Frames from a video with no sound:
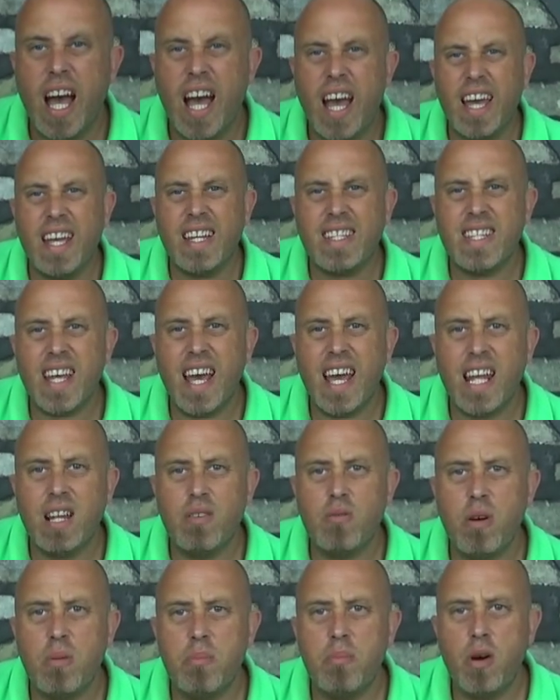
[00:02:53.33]
is it
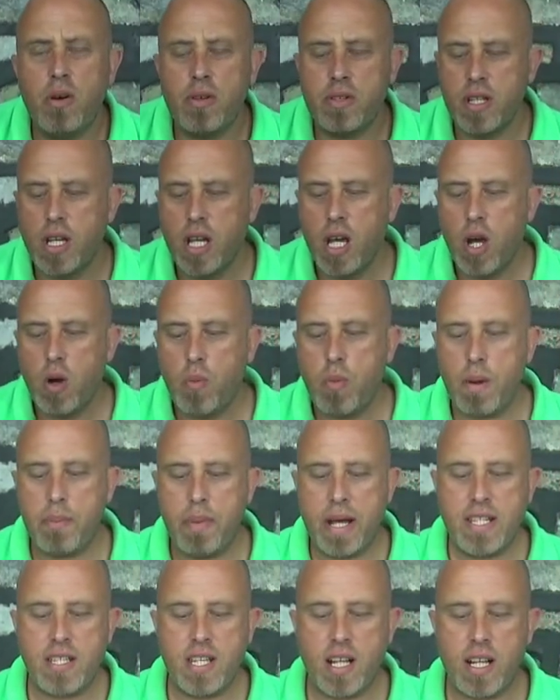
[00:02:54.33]
aileron mod? Where
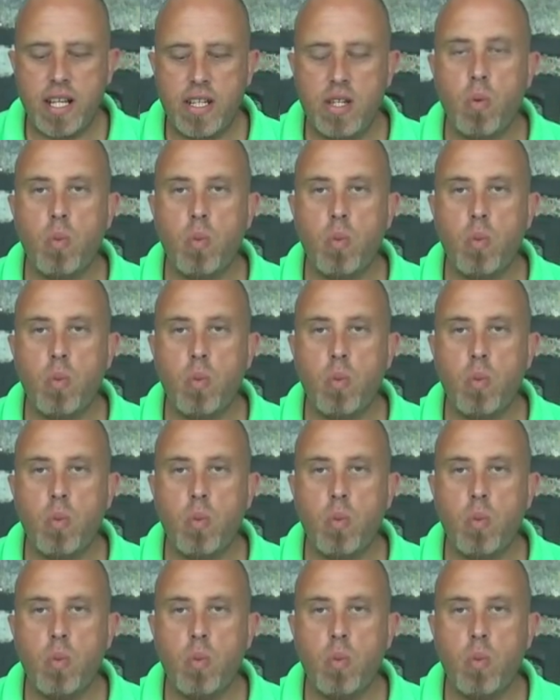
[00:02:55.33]
basically